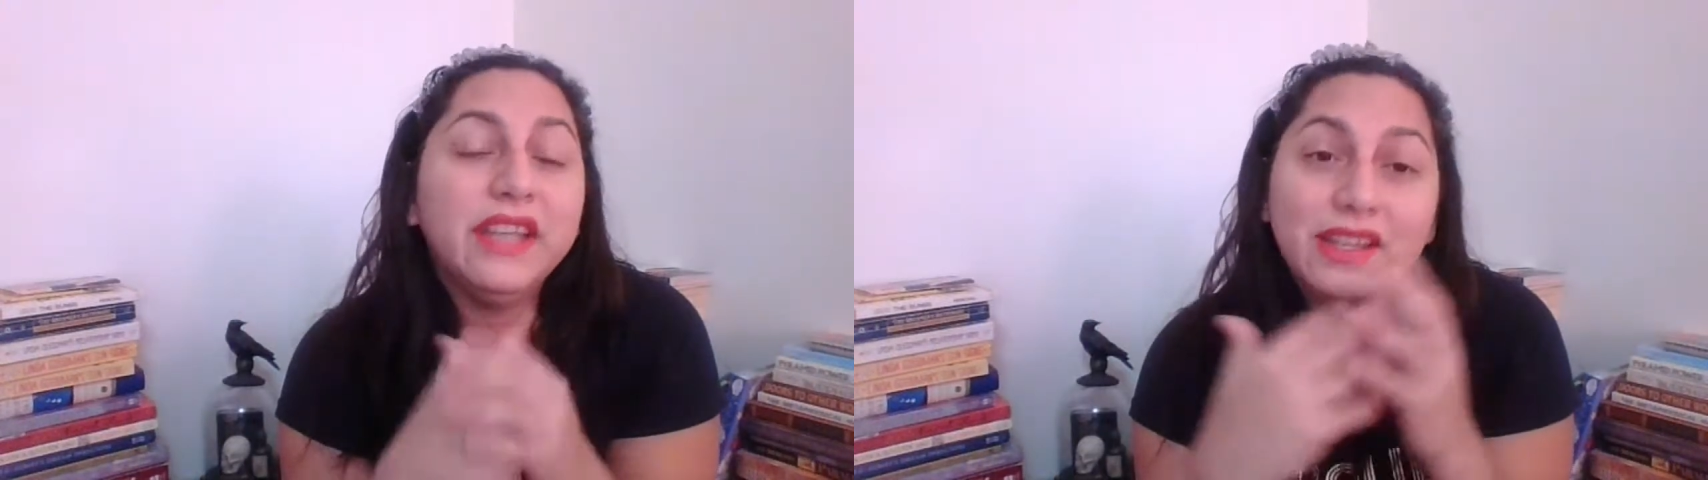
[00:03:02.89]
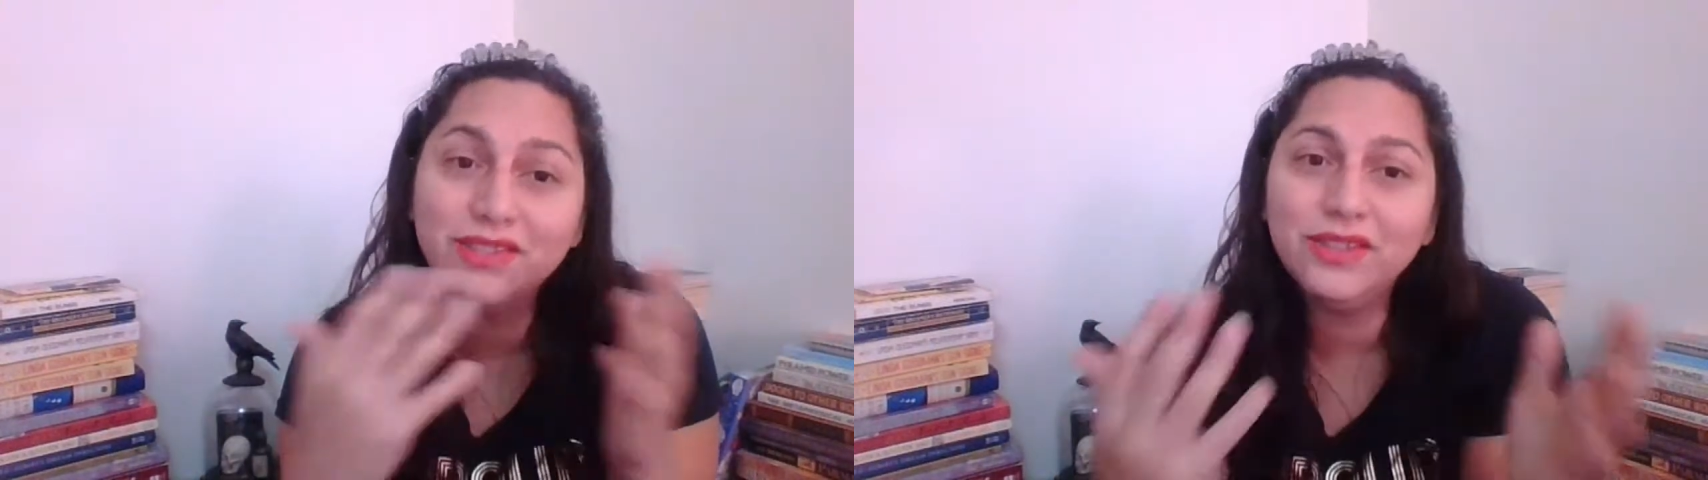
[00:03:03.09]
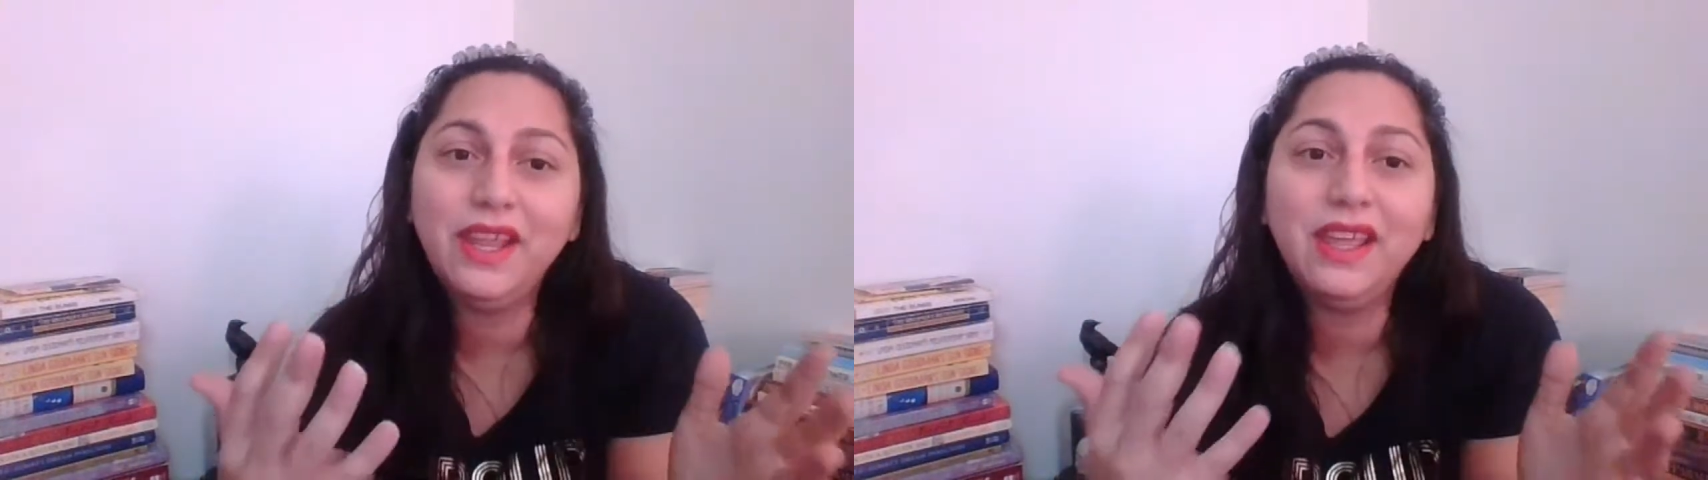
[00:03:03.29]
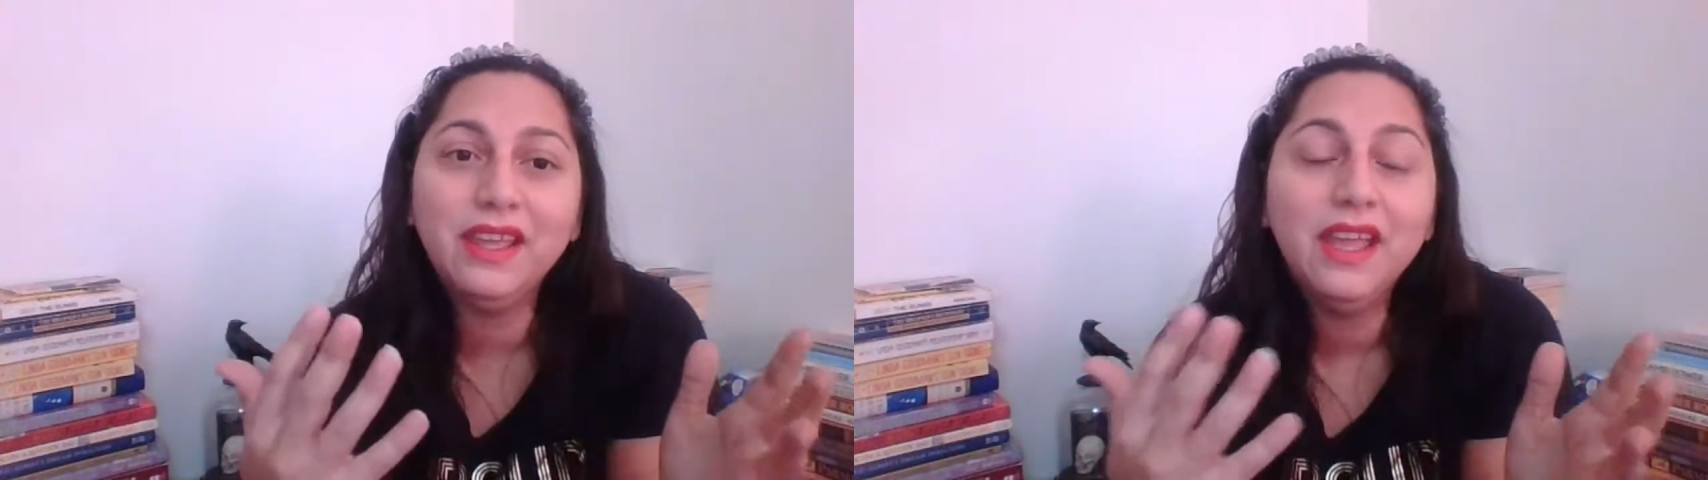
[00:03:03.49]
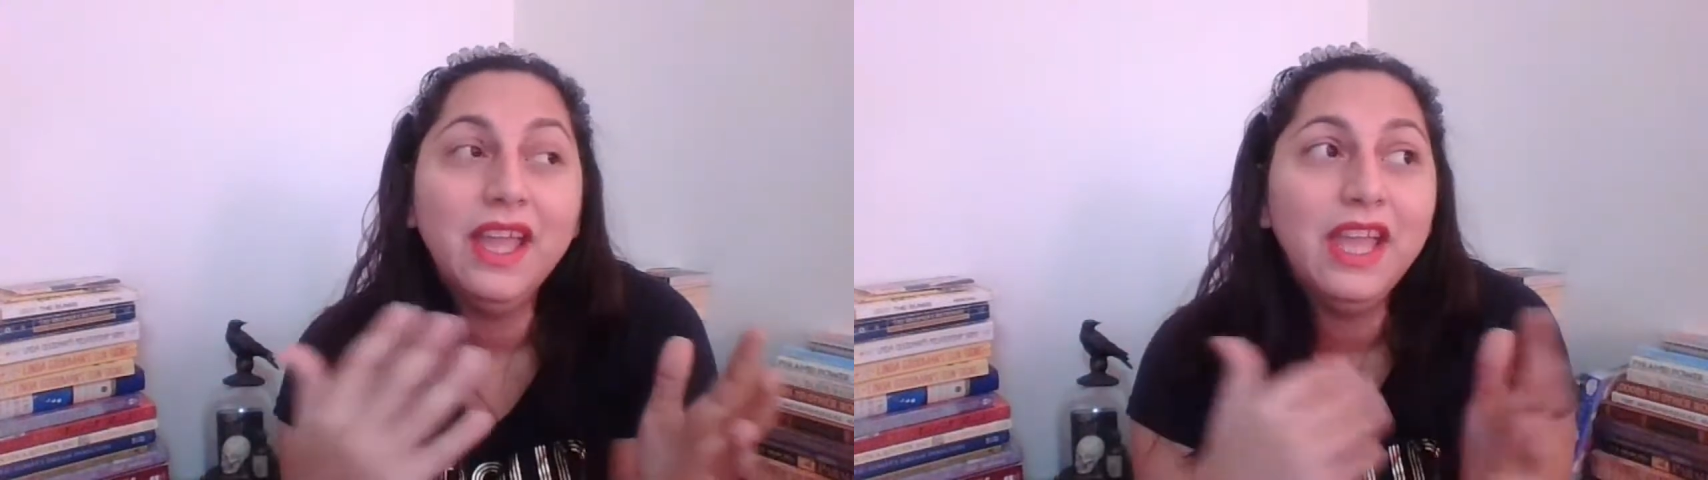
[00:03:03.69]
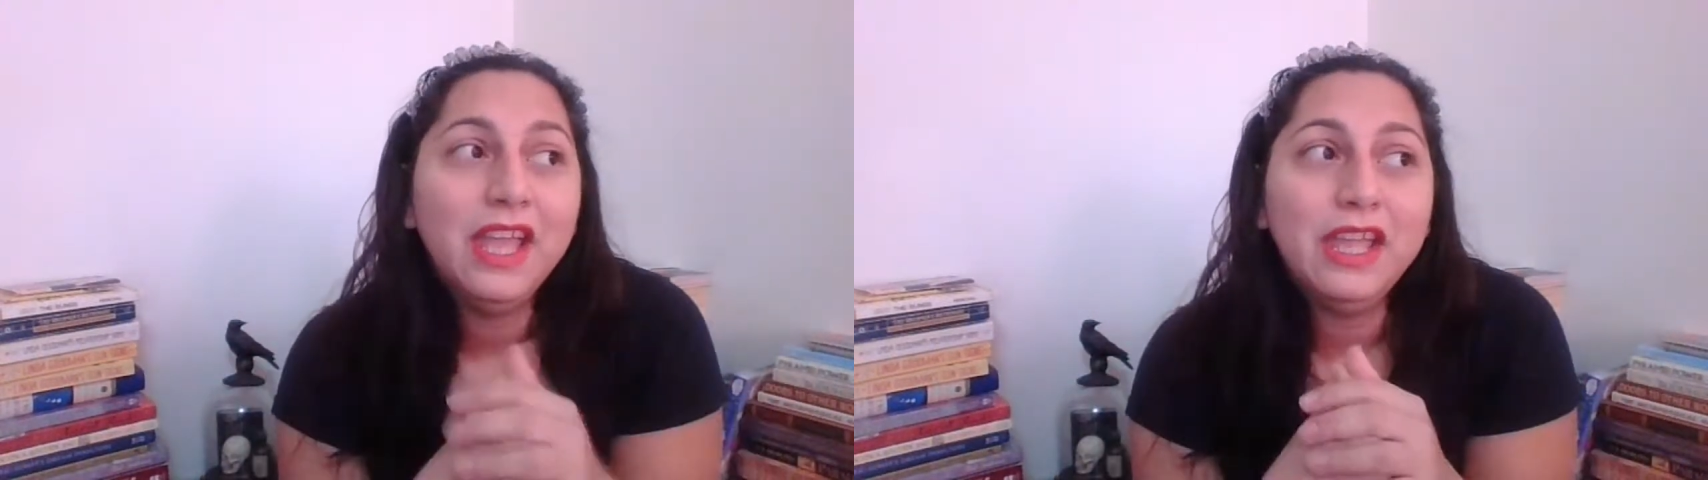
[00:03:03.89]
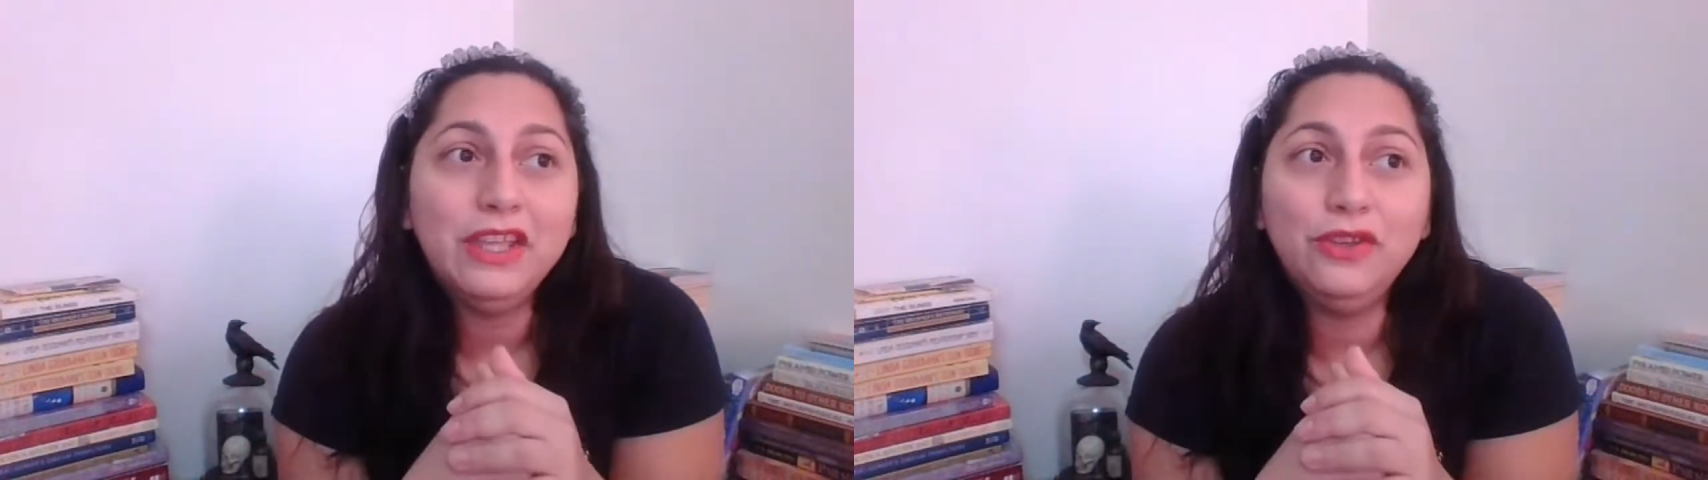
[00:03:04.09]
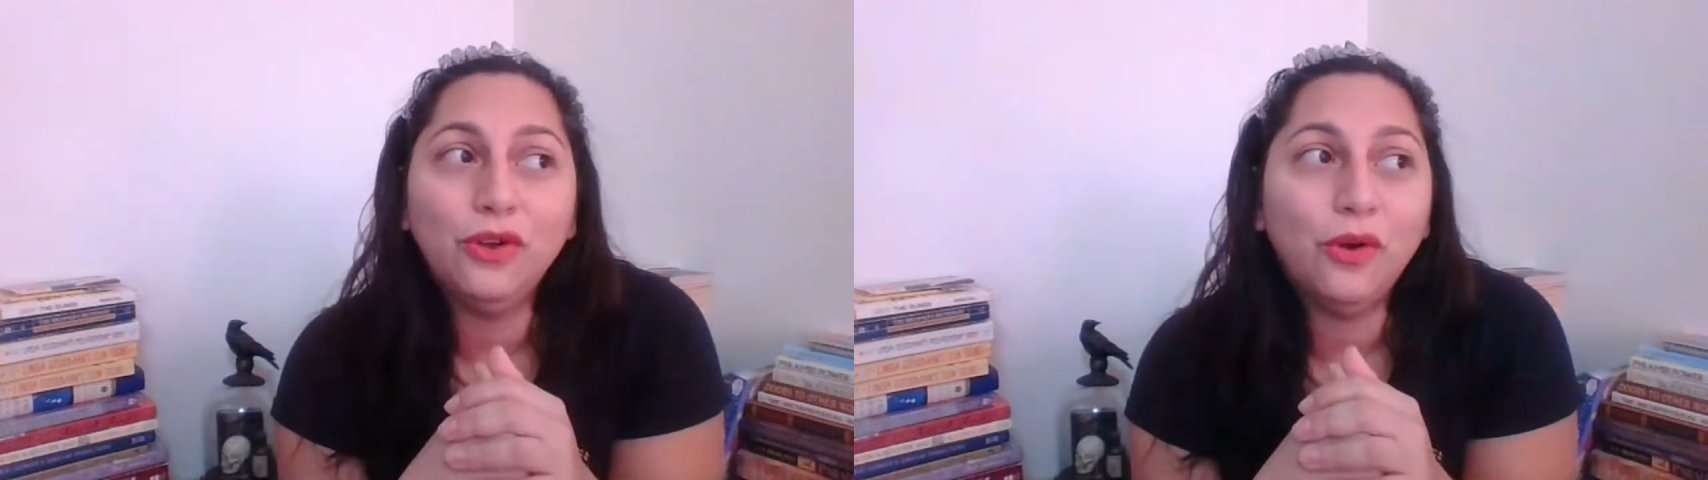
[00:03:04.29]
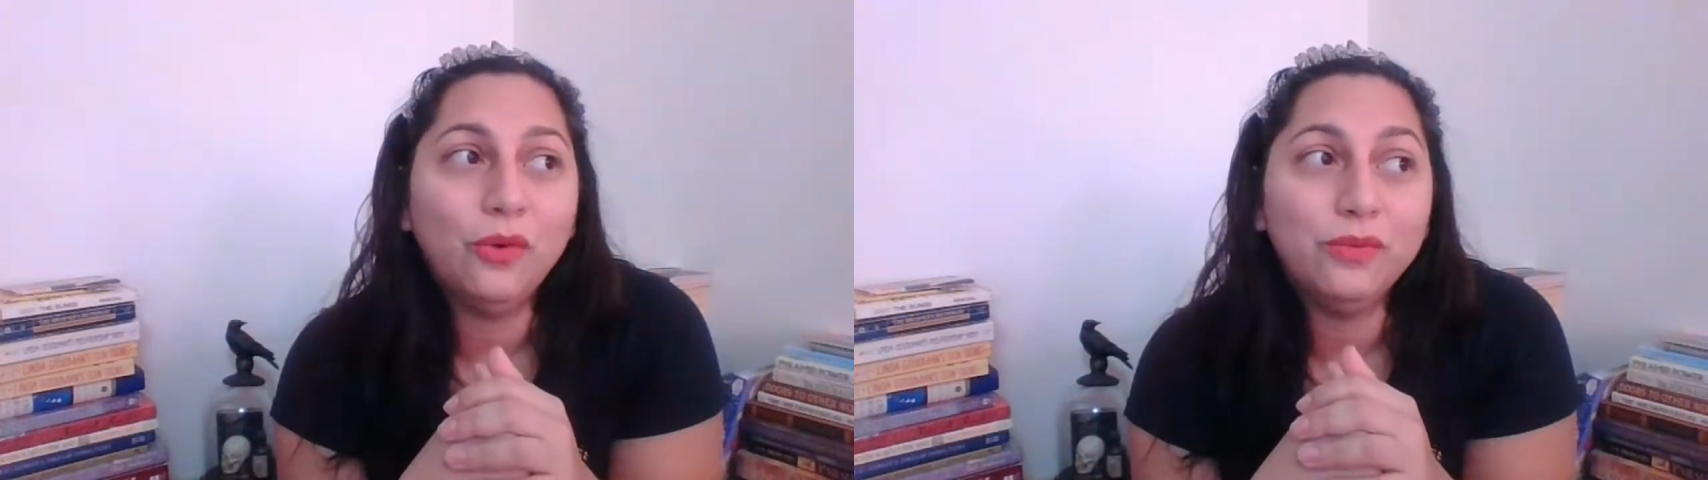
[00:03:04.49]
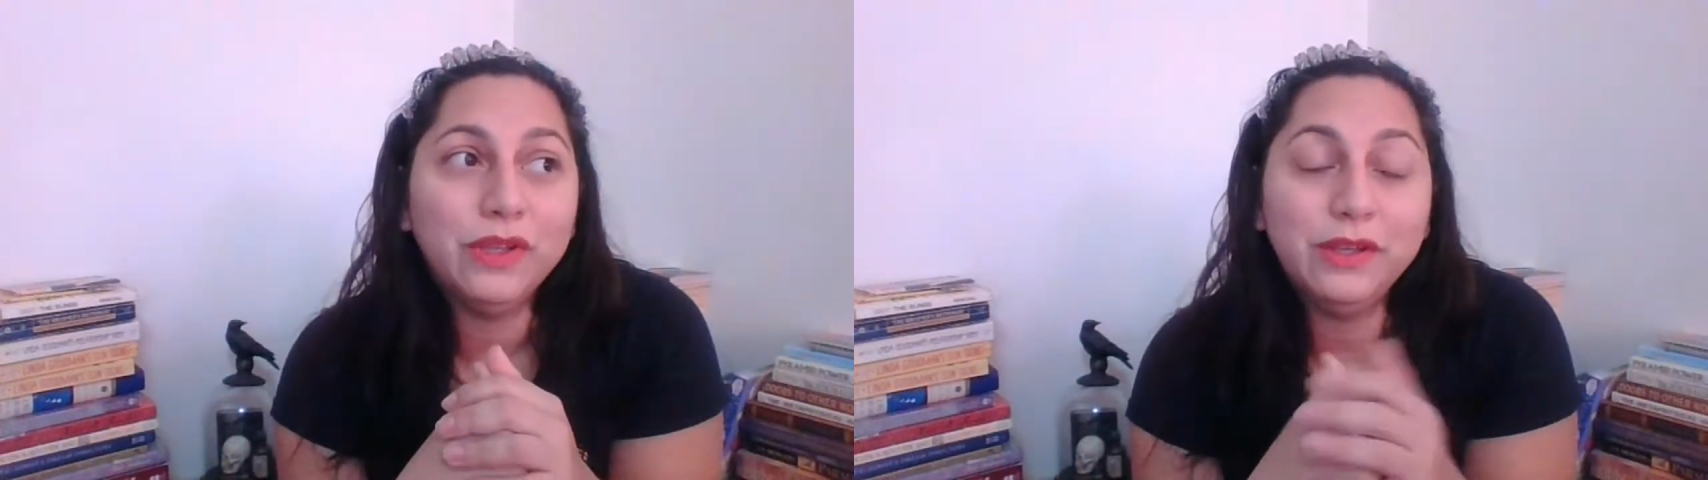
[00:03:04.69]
yesterday, you know,